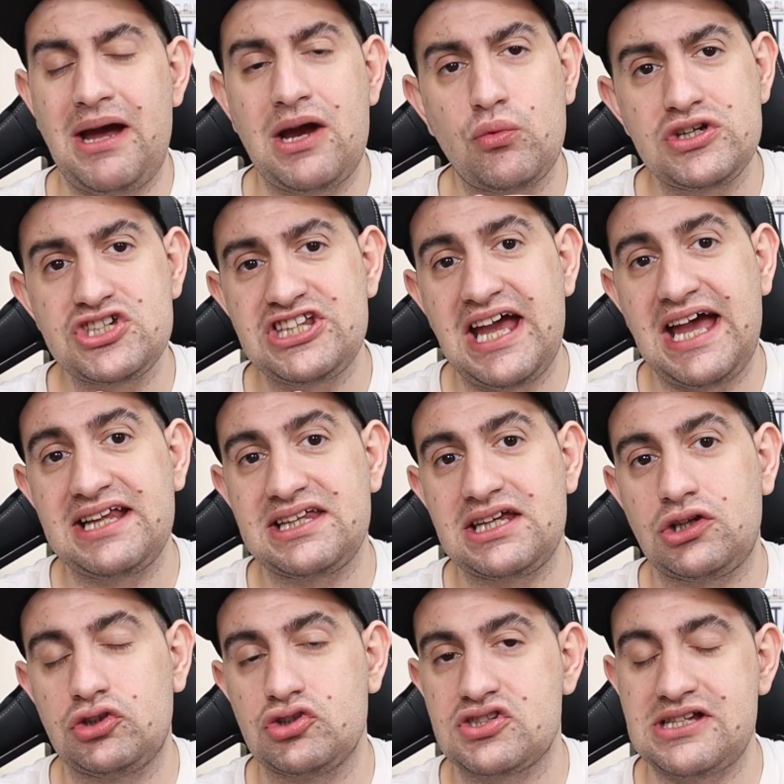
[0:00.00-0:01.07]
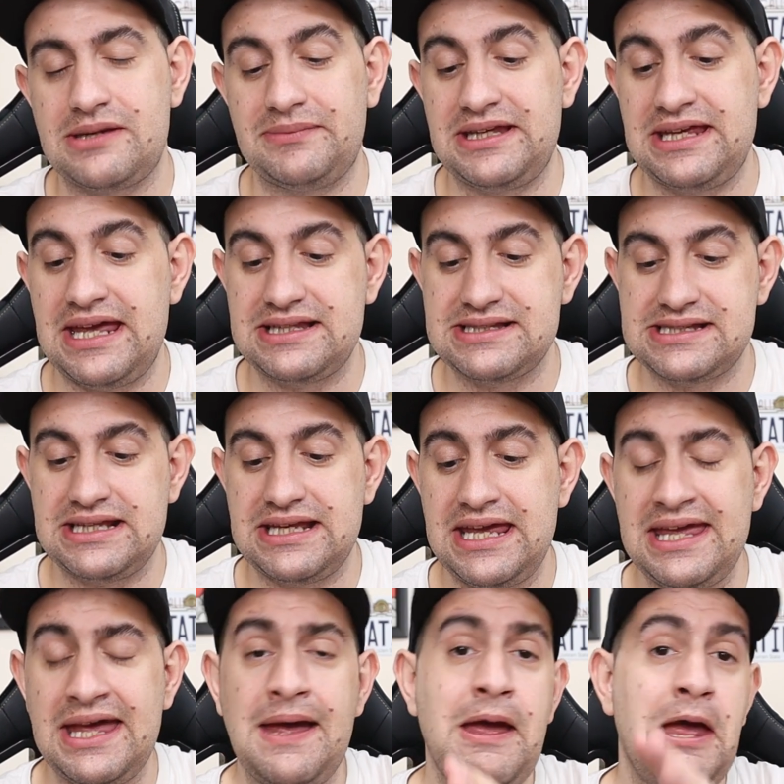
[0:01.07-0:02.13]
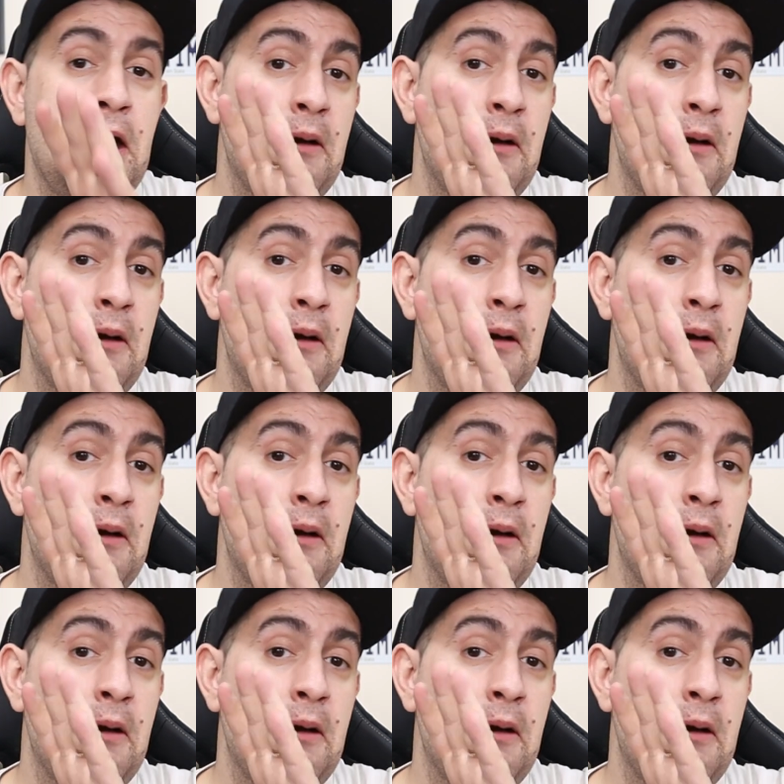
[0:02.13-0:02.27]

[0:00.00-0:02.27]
But I wish they had included something else in here.